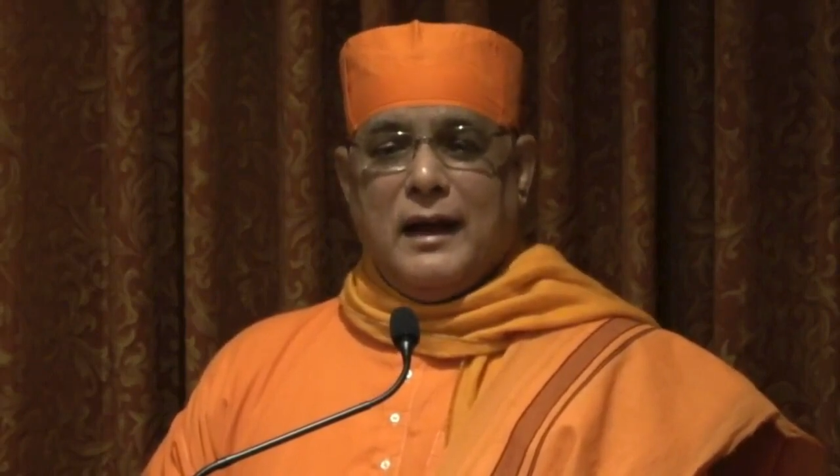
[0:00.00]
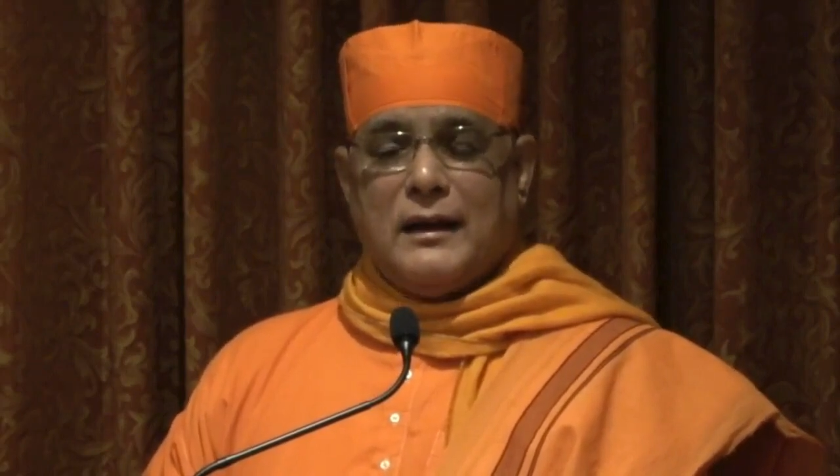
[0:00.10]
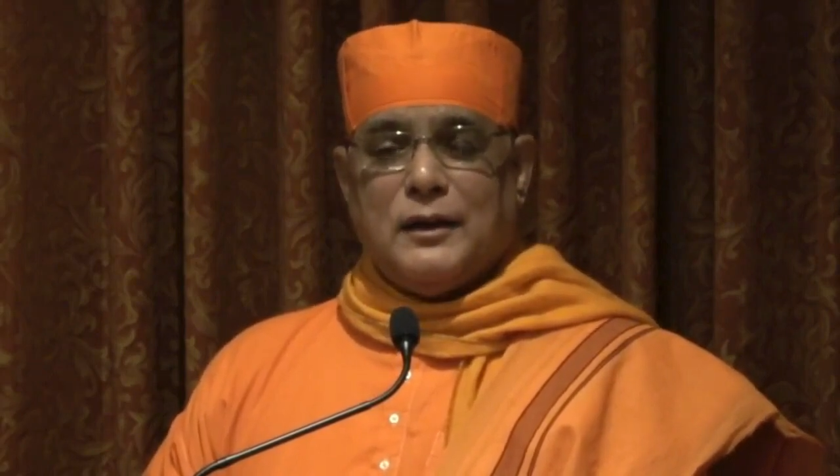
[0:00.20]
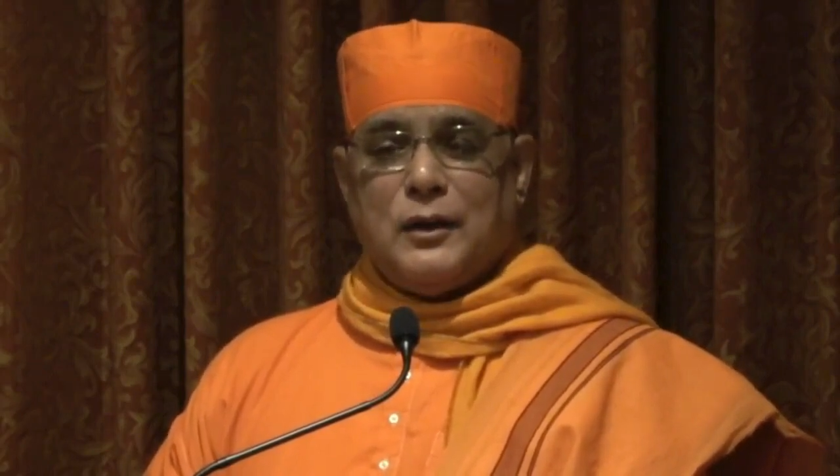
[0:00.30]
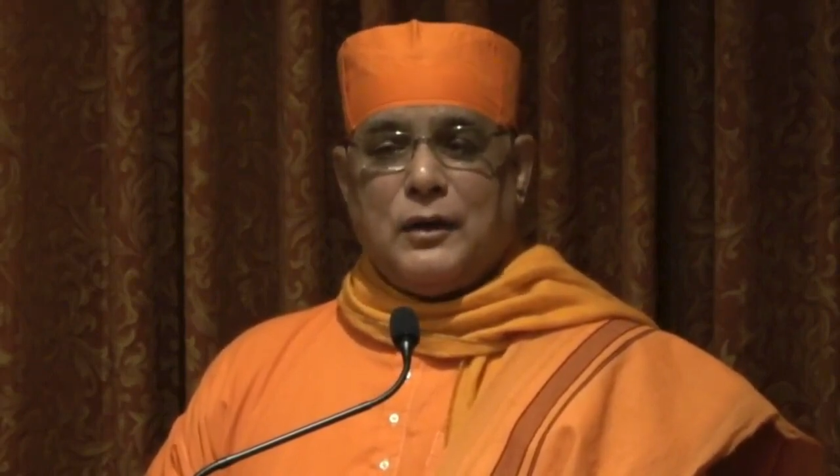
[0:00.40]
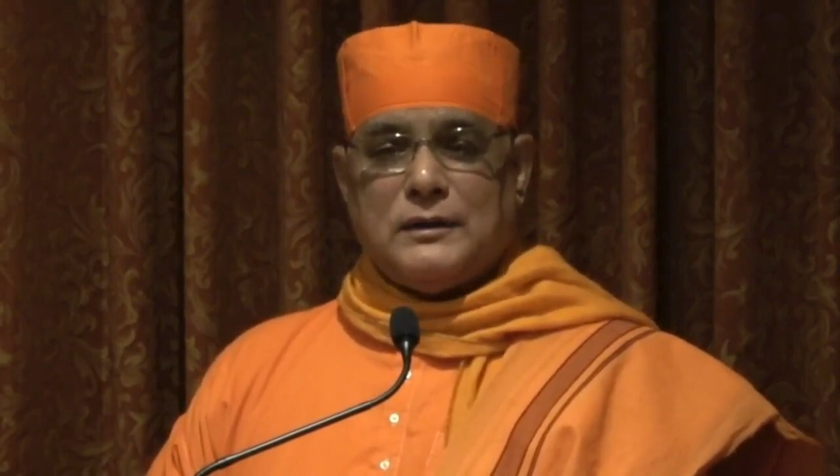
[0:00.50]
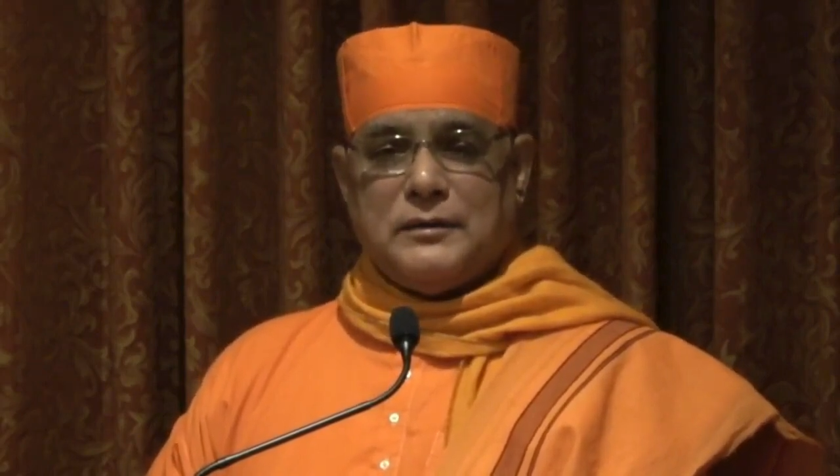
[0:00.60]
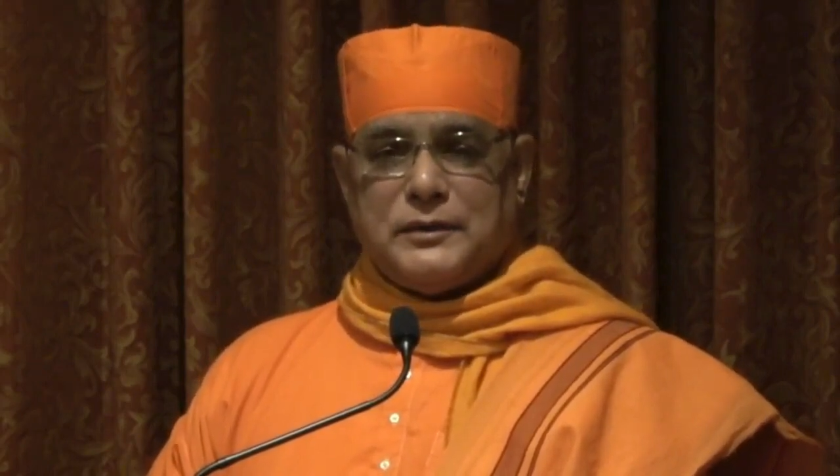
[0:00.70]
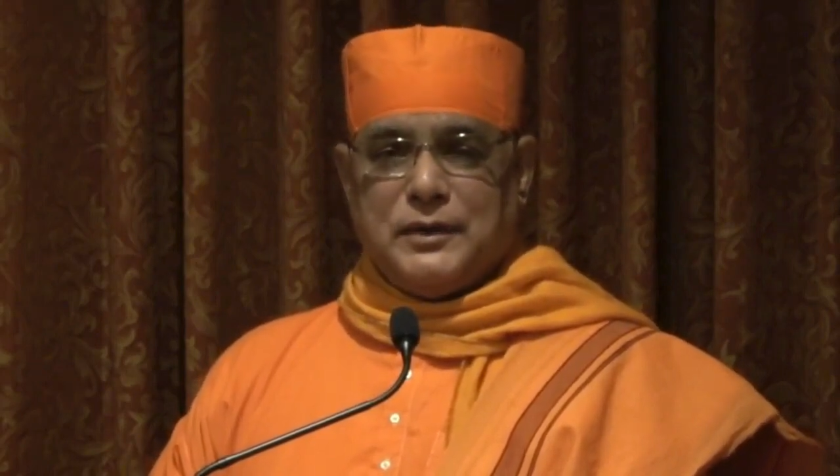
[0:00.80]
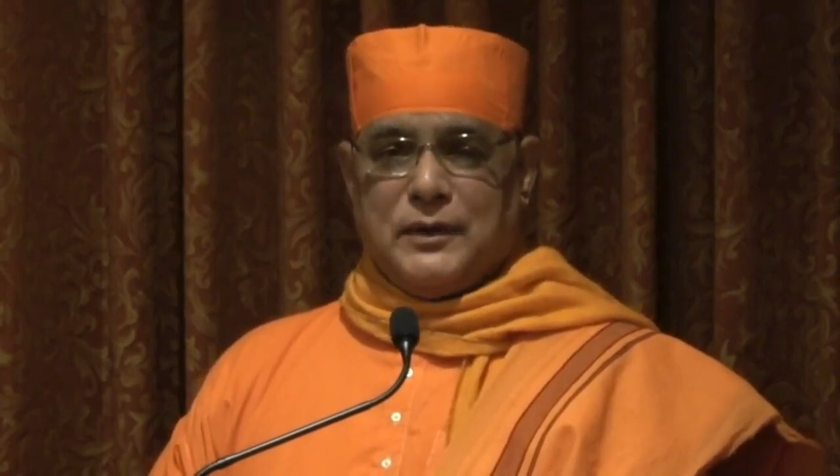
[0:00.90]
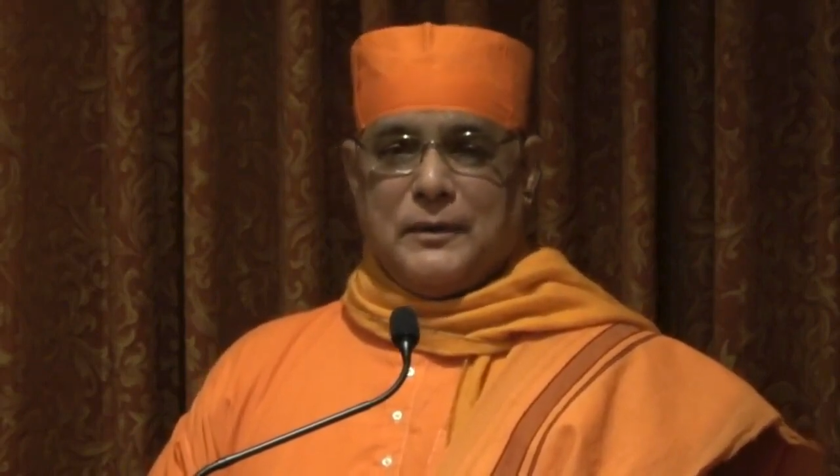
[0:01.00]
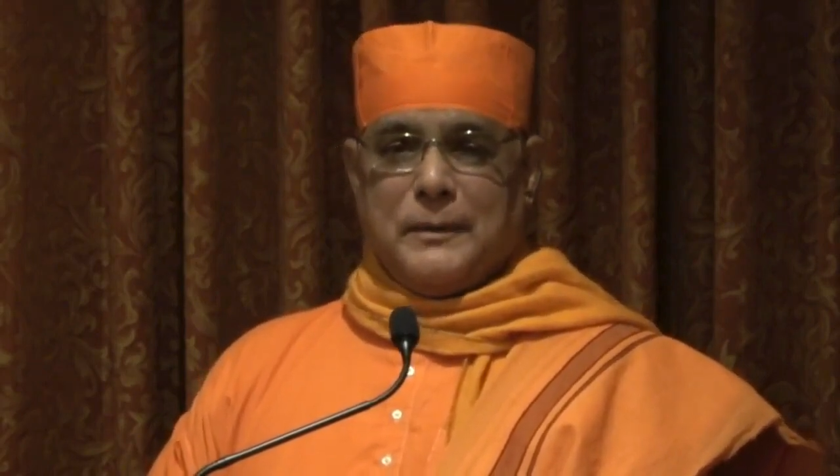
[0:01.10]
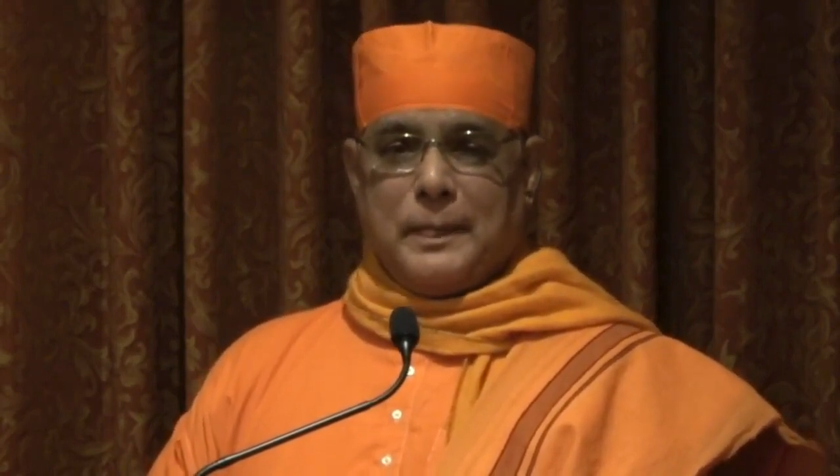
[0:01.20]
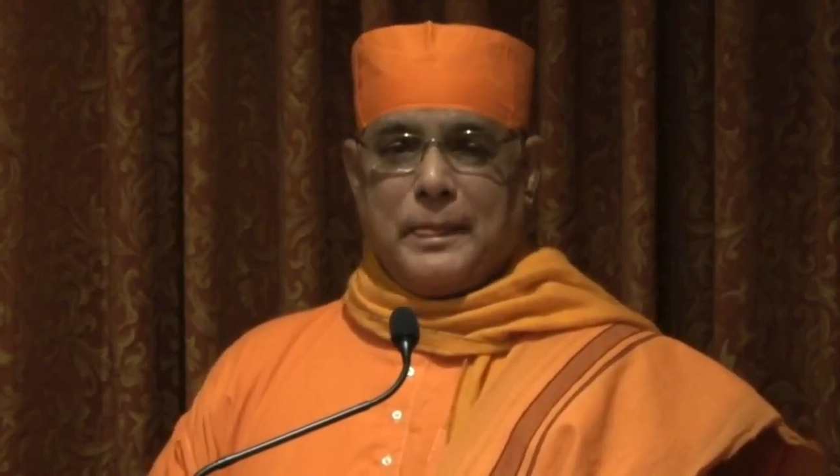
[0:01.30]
and the cause of sorrow.